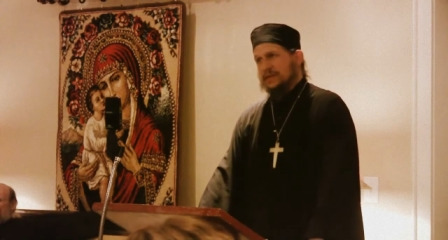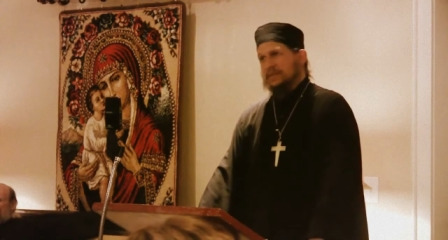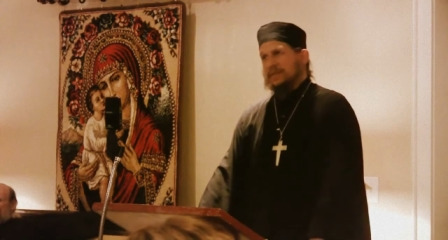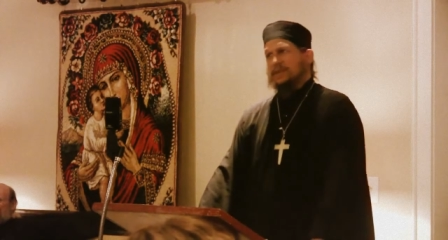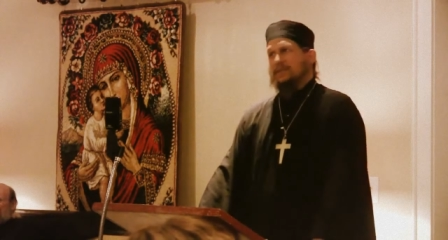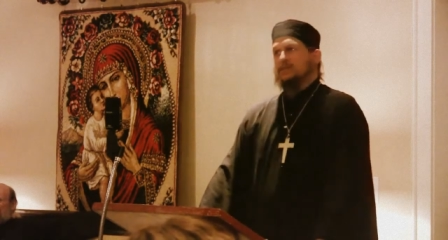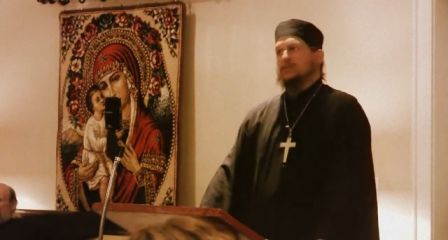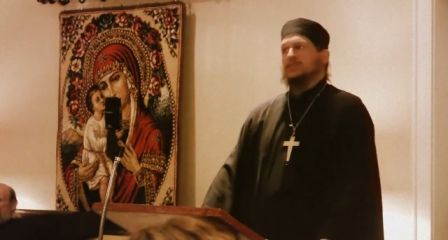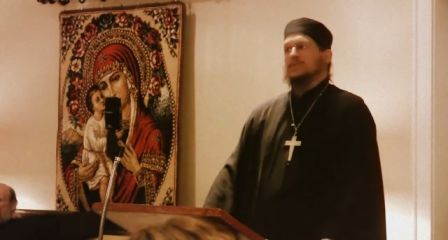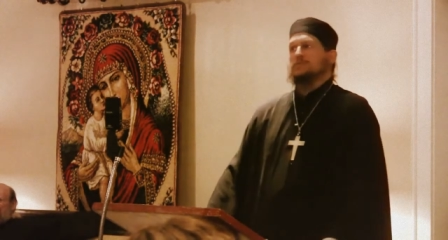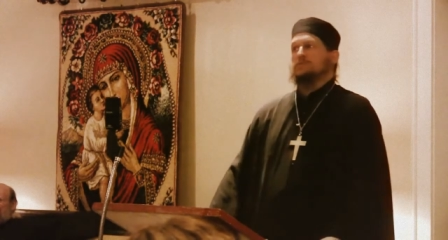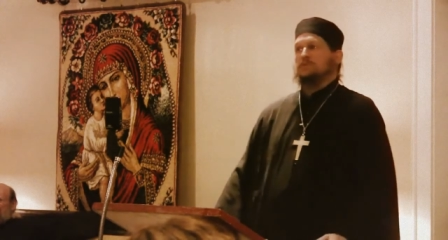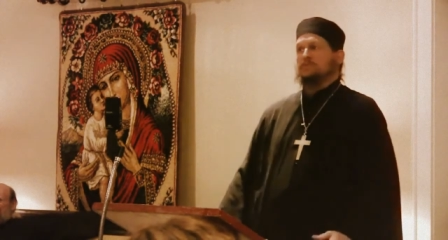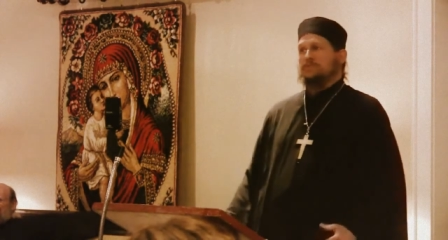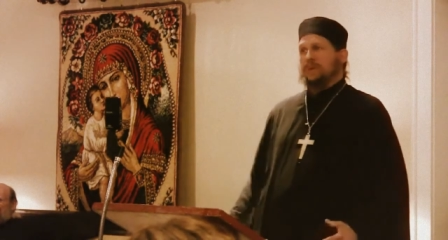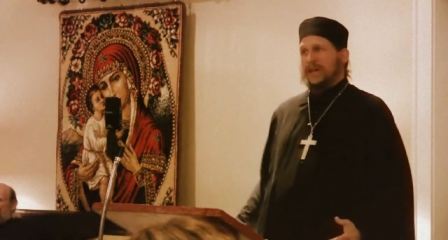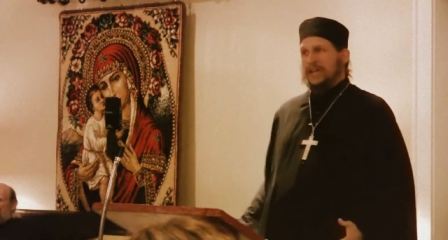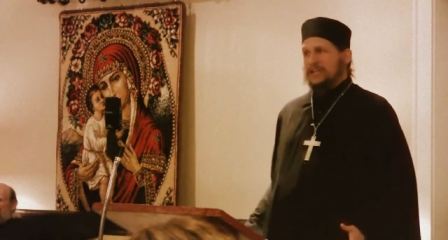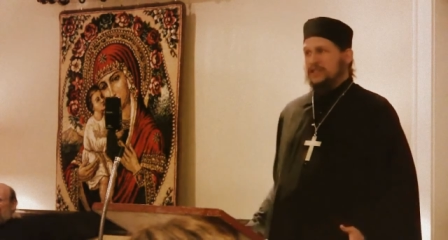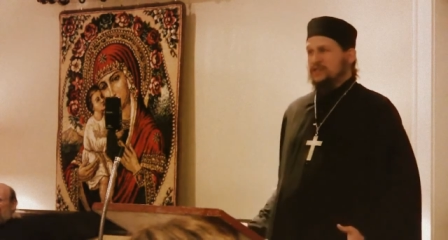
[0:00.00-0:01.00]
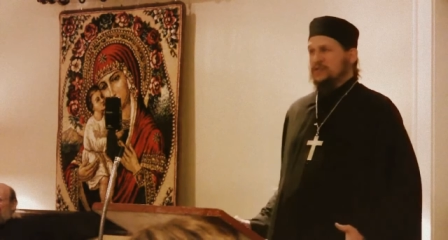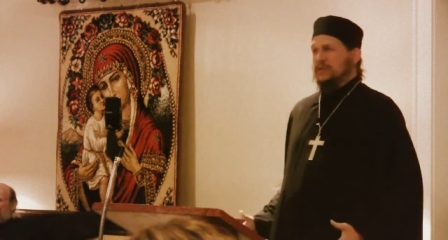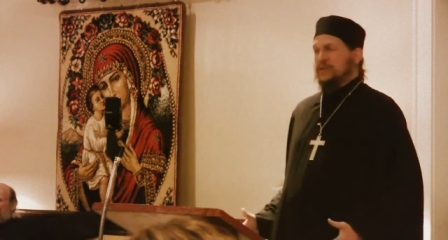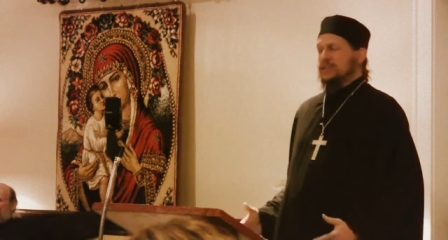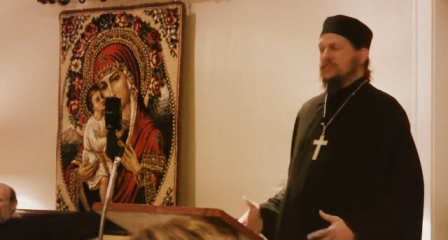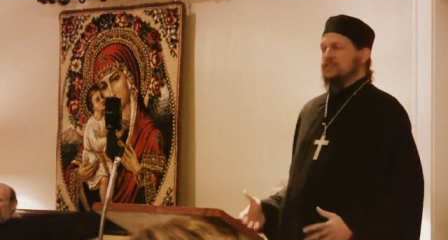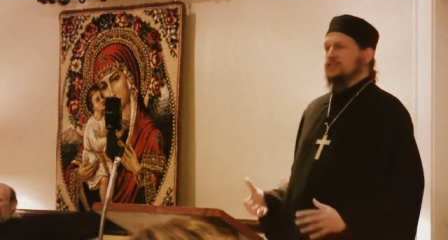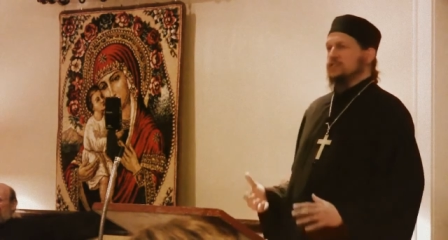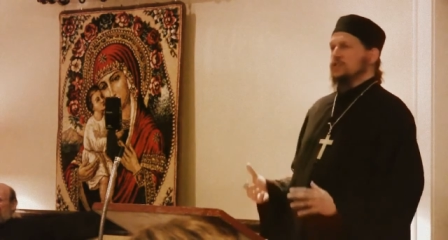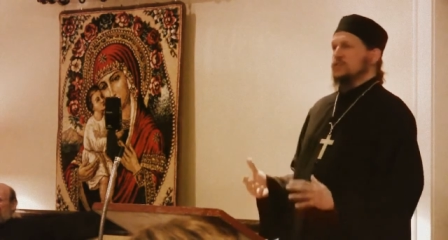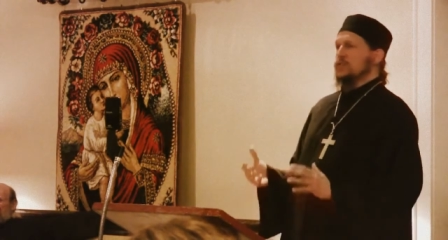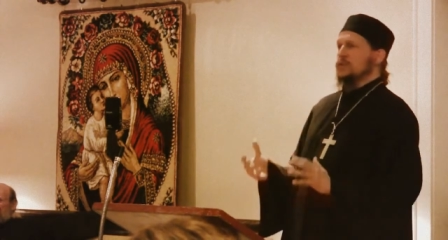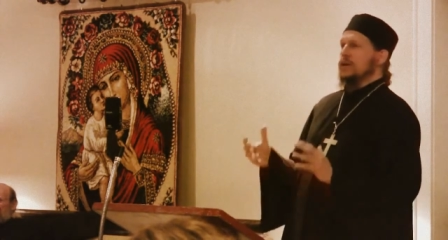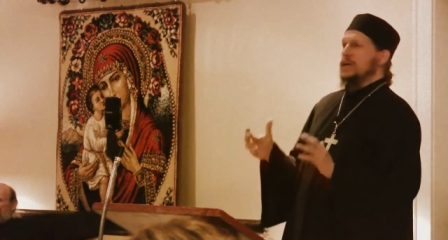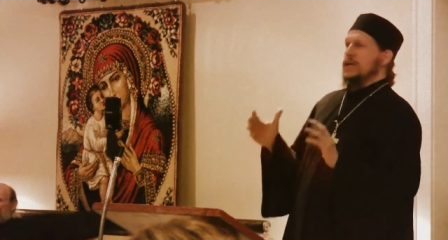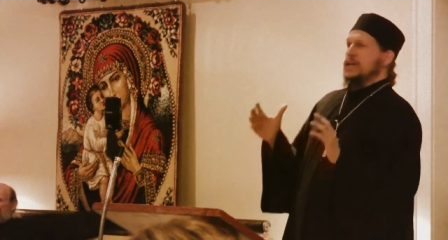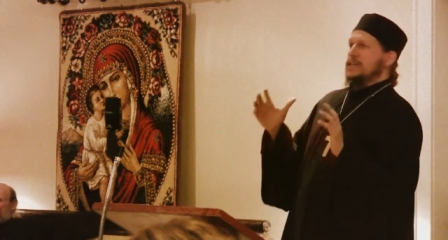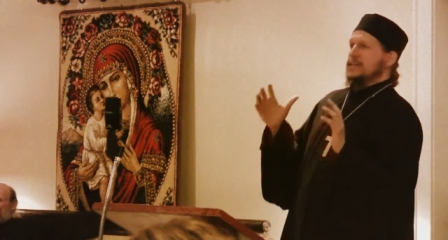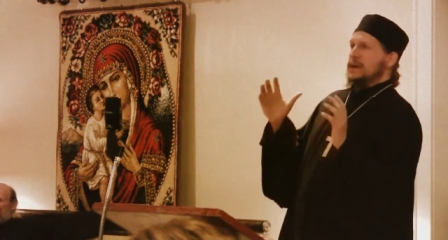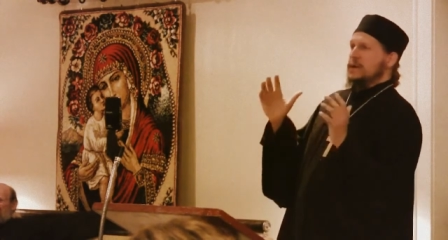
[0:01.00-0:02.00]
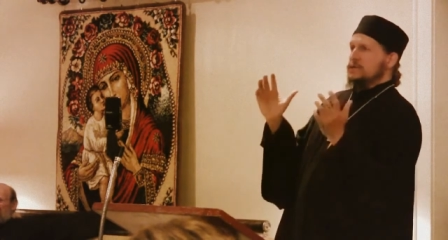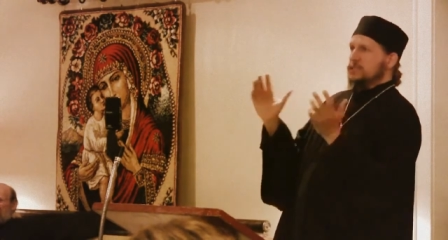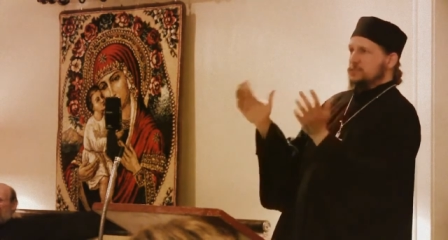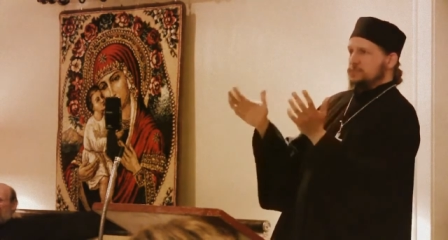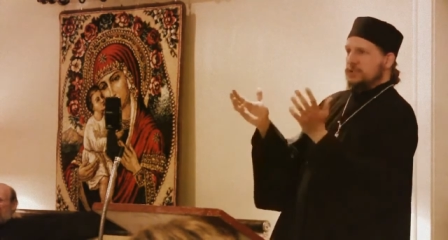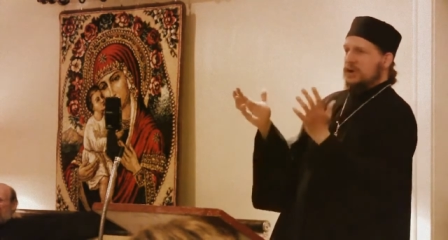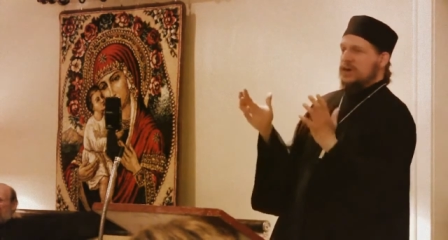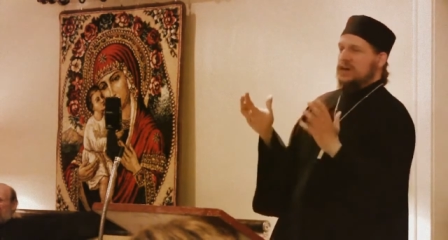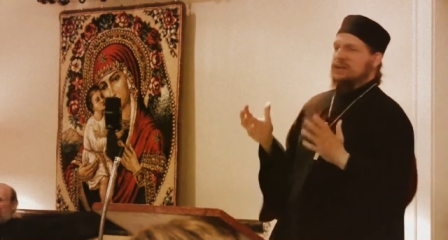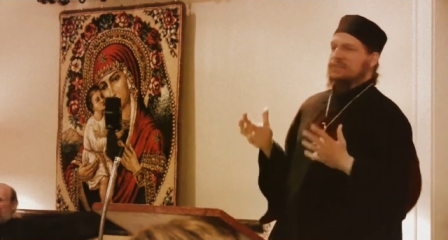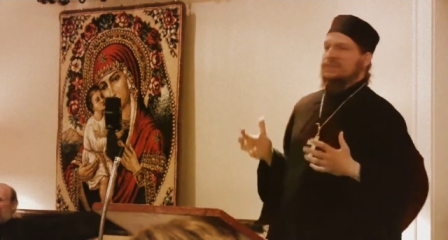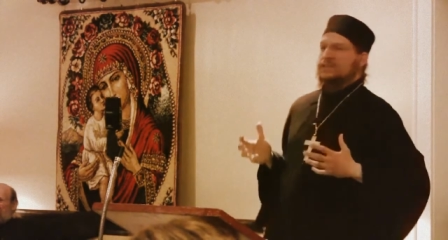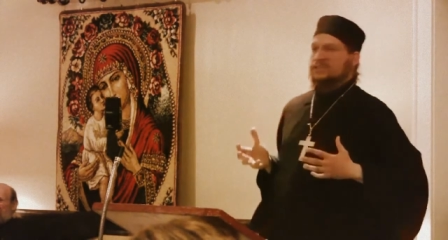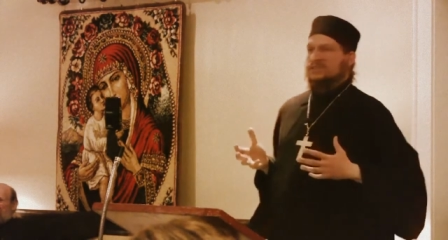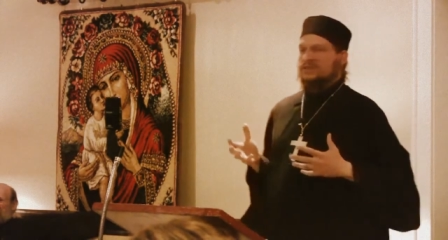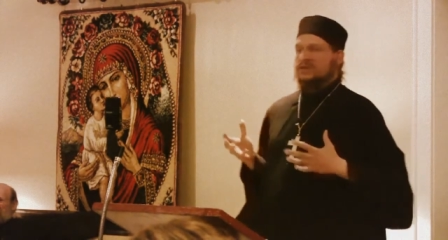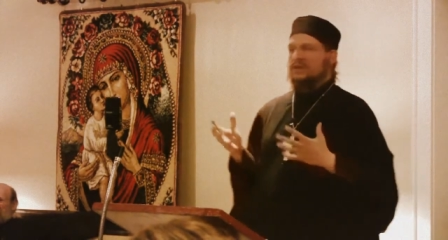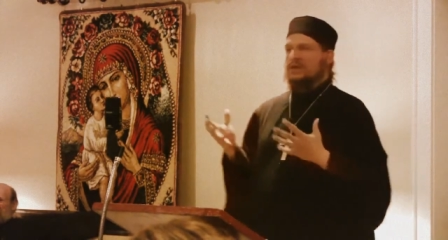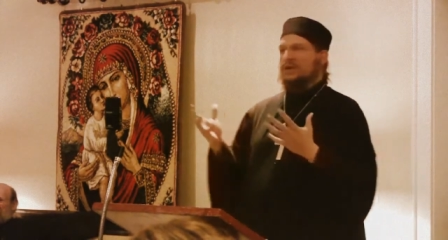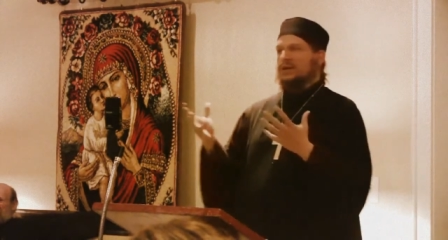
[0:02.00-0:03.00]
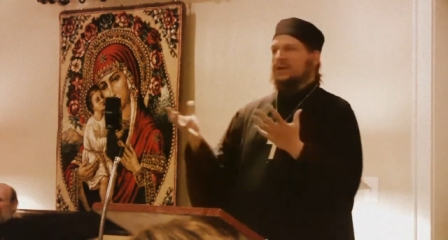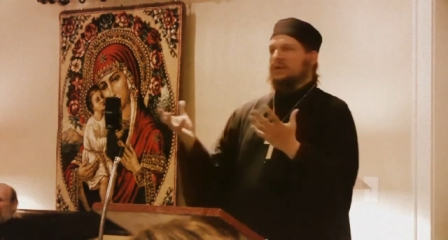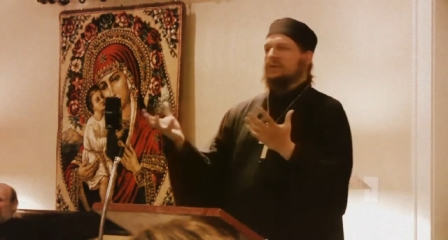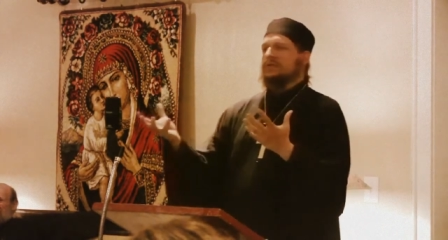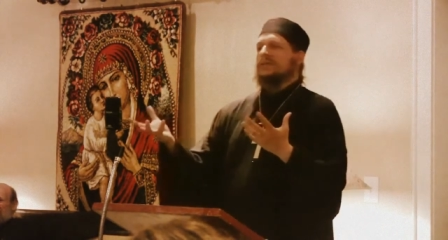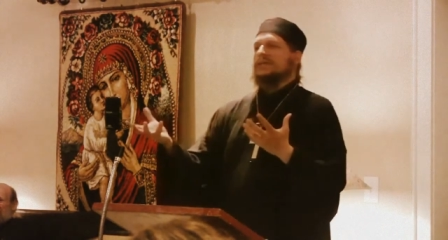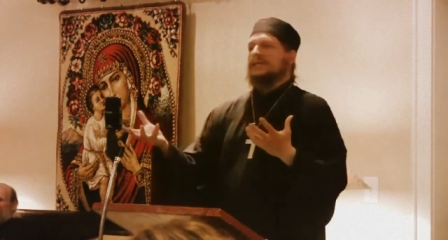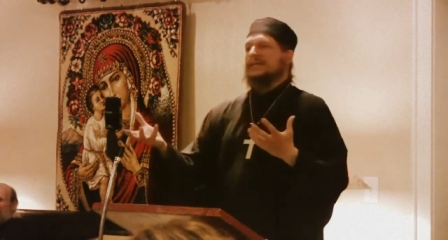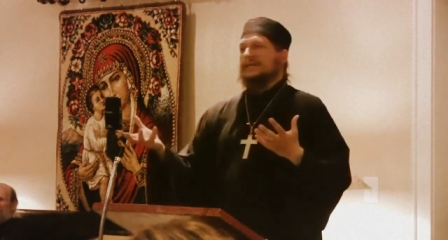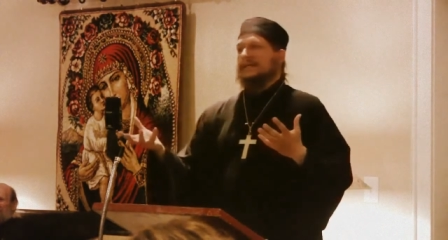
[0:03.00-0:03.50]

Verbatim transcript: I mean, he was, he was a patriot, so that was a part of his whole